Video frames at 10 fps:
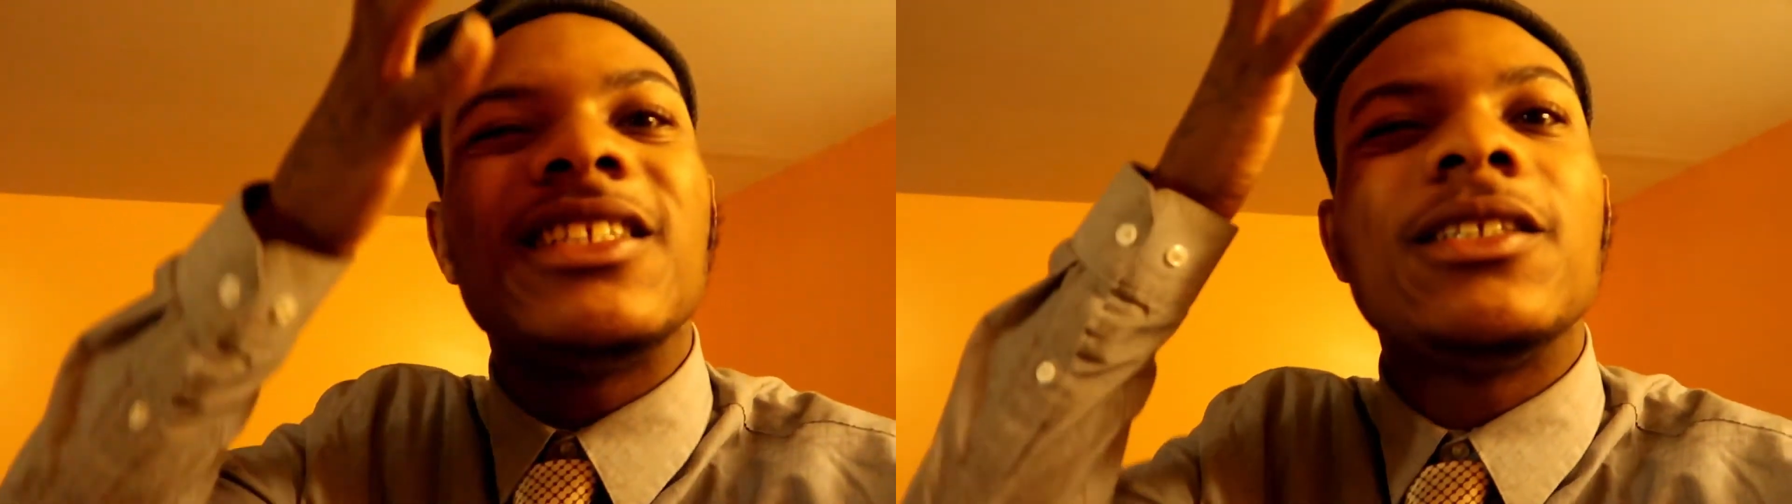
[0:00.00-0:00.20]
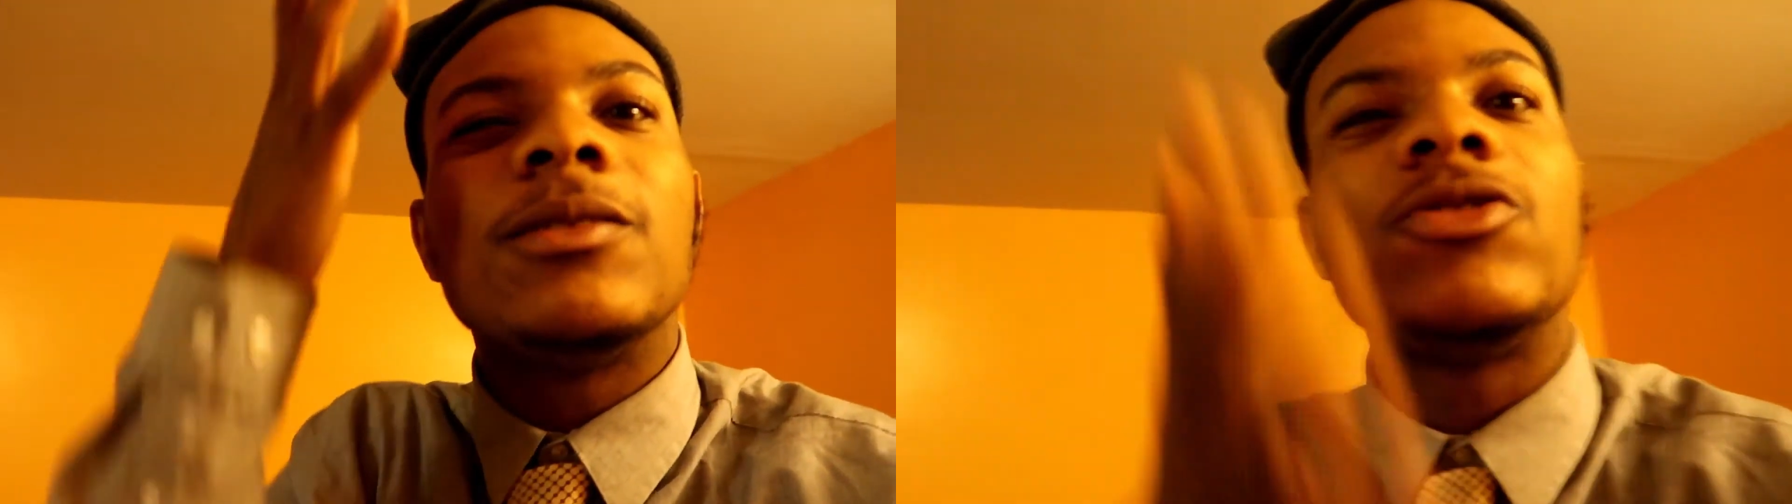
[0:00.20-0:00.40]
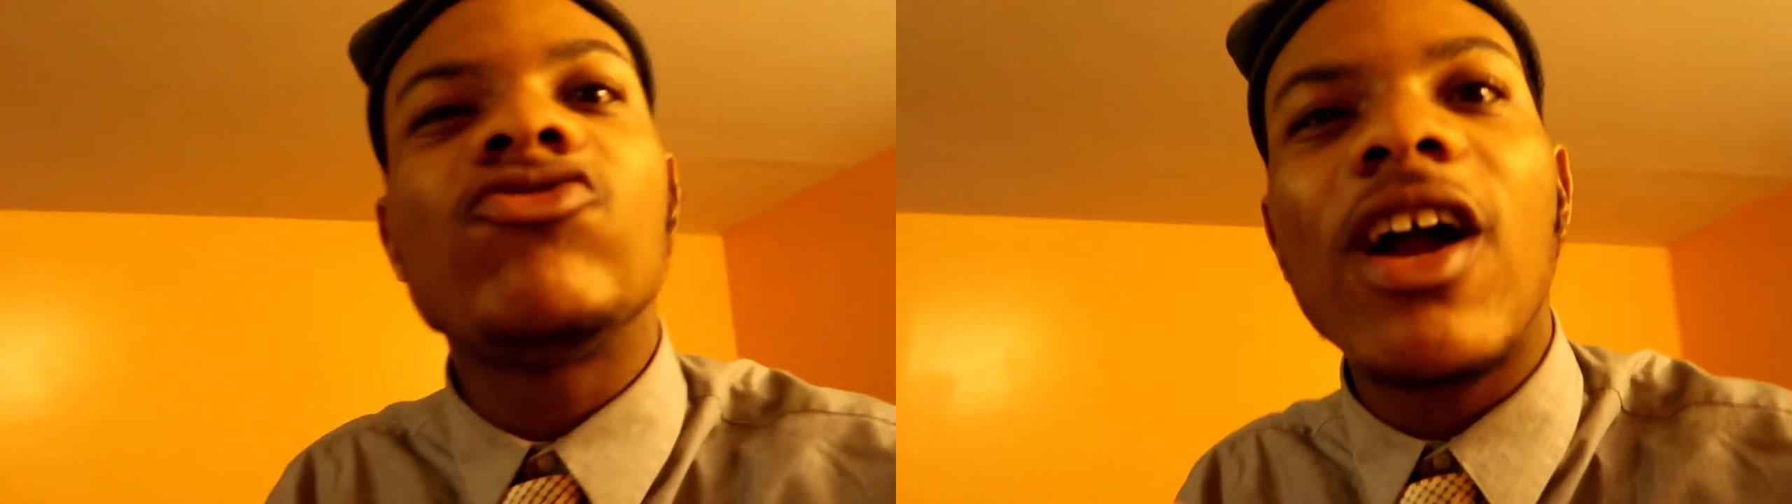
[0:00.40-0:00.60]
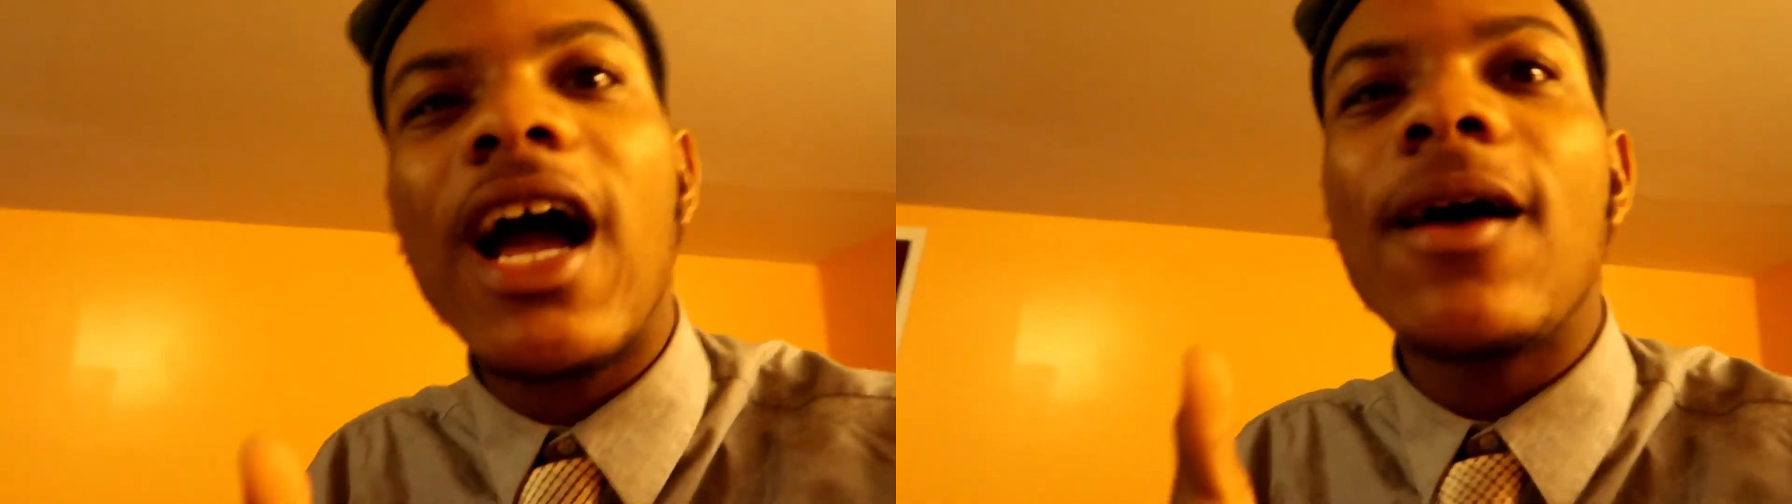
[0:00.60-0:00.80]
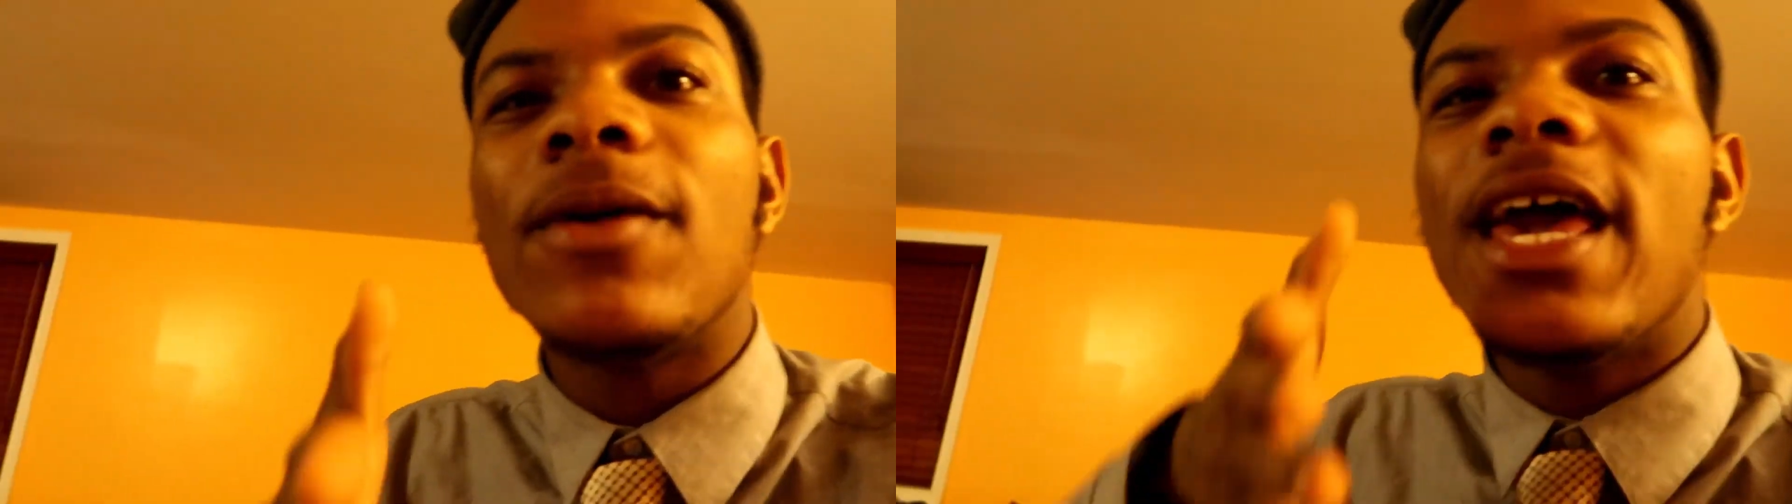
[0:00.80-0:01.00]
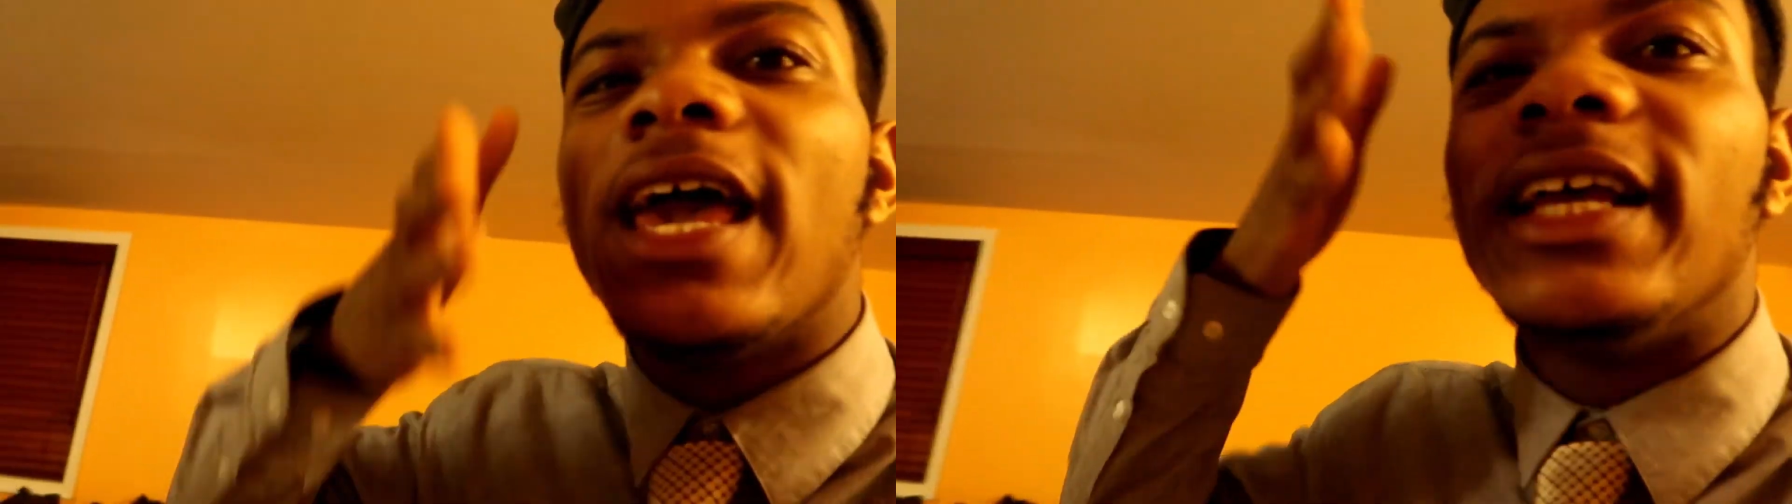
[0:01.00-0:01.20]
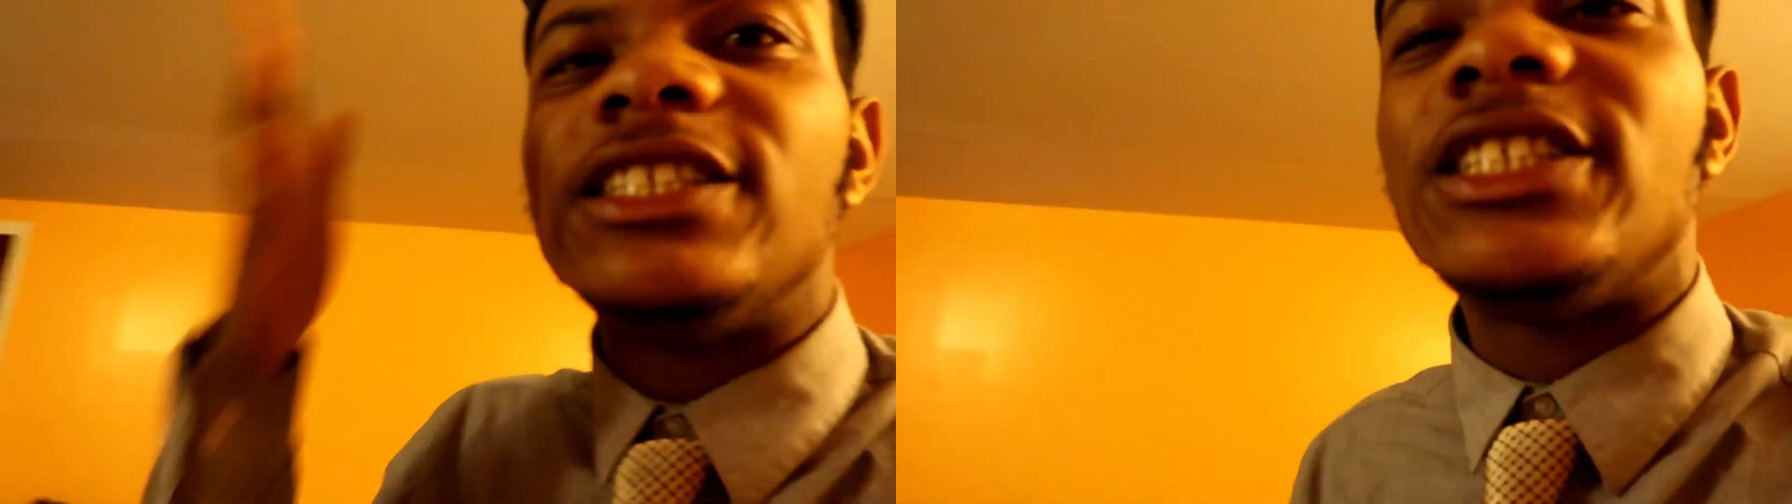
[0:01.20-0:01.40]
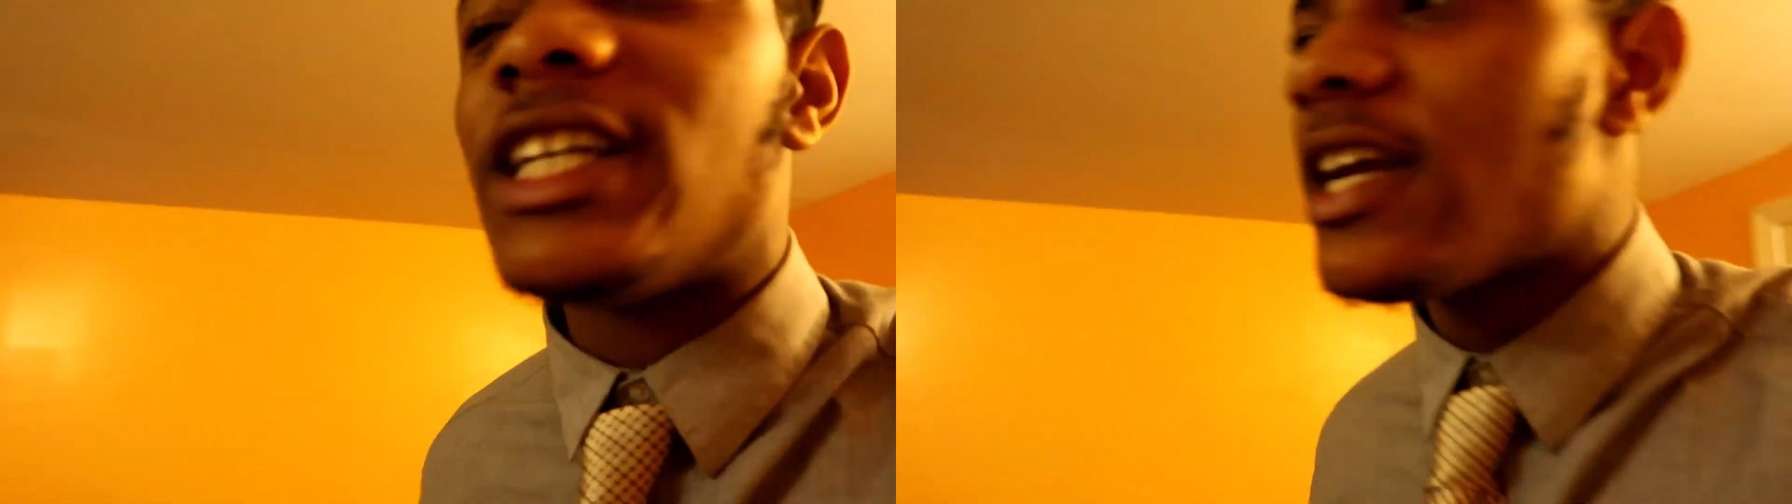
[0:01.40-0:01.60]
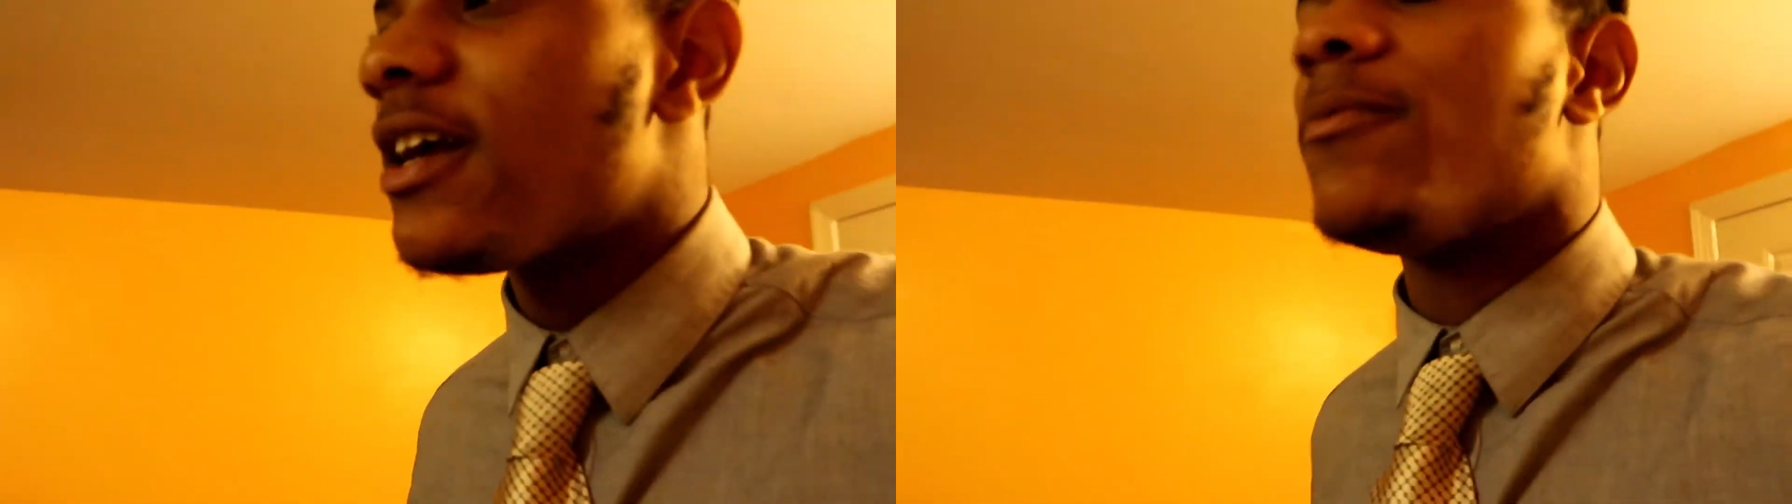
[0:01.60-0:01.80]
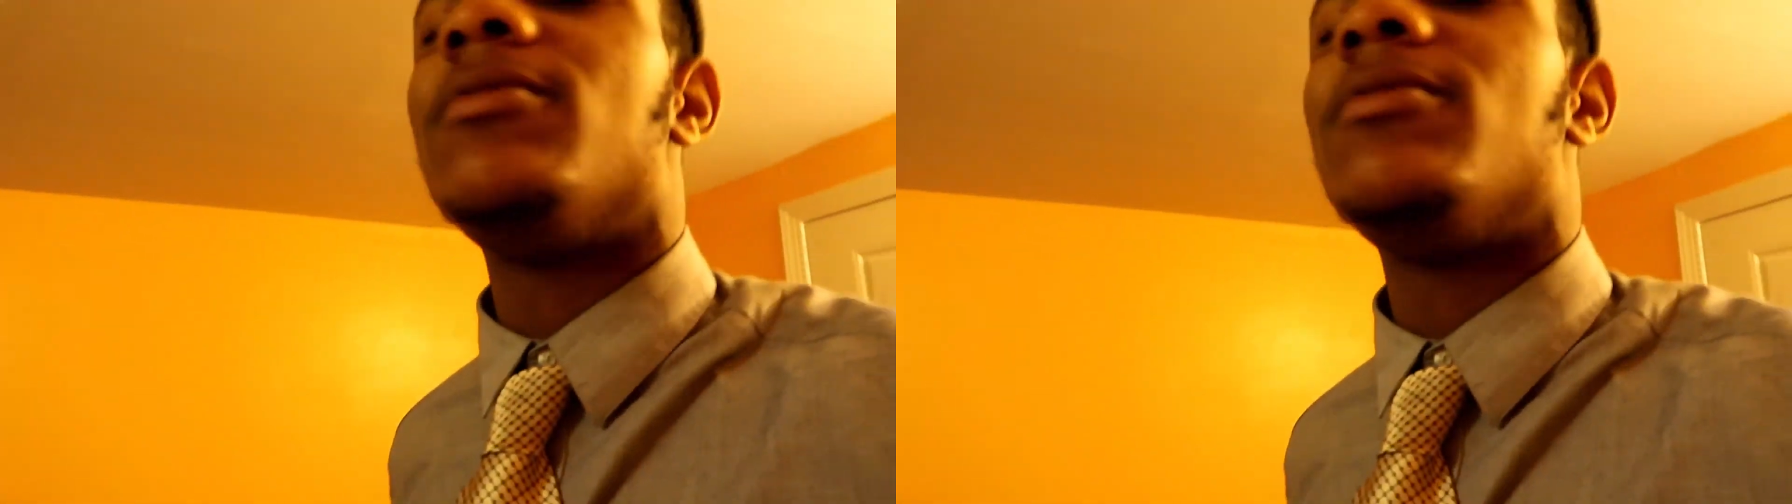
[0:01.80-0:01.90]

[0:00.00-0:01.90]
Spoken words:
to subscribe and share,